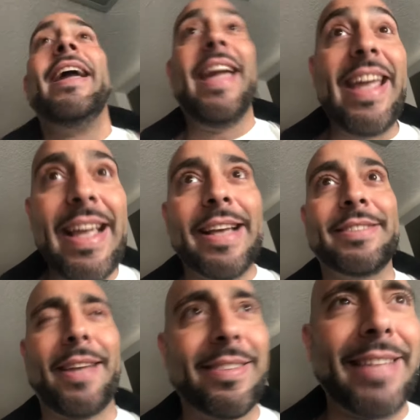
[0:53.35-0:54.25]
he is
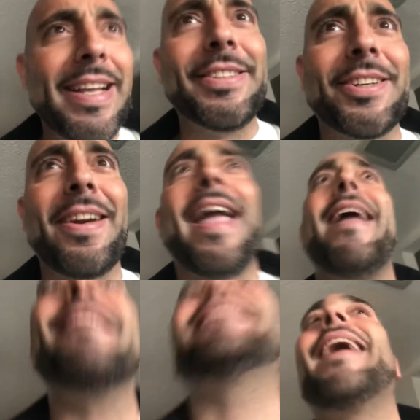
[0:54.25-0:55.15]
ta danger
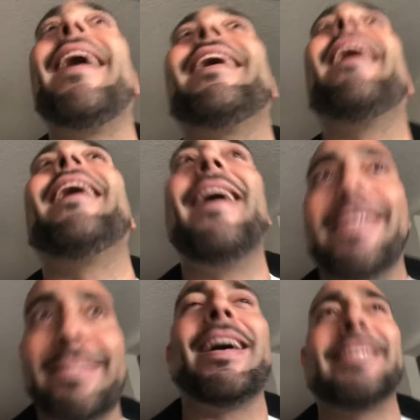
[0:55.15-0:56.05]
and eh, eh,
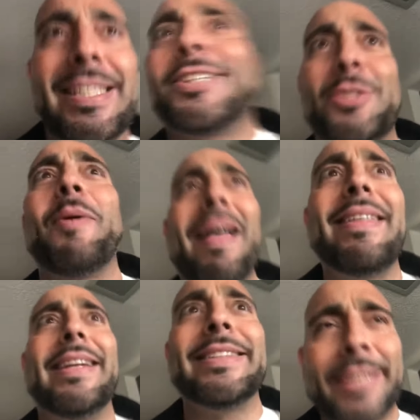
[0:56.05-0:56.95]
ta
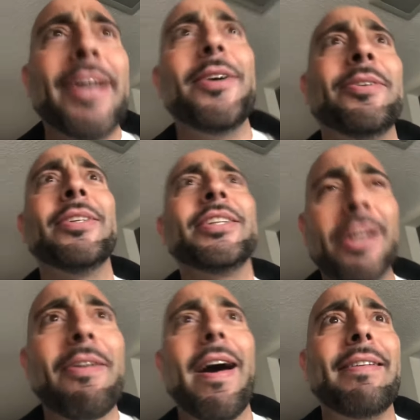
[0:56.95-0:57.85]
sexuality too
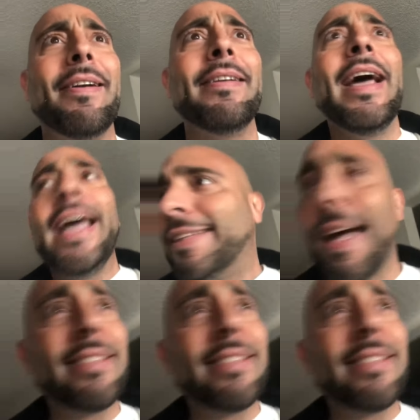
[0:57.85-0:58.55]
your honor ta